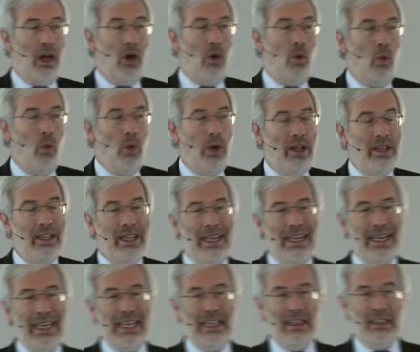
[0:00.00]
Will the
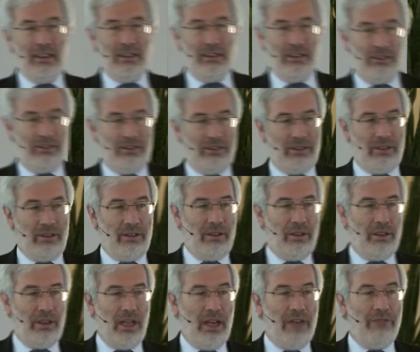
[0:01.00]
leaders
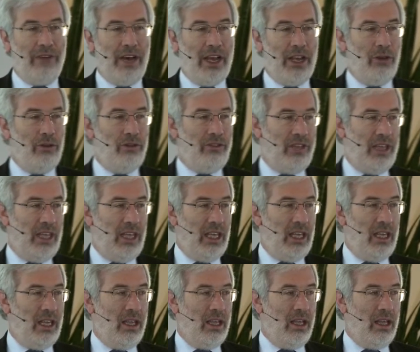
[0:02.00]
of IoT
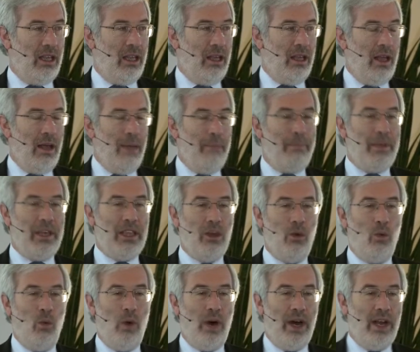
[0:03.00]
be the
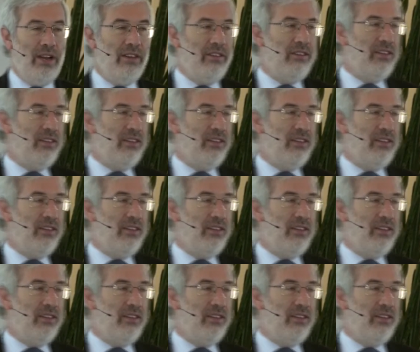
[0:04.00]
ones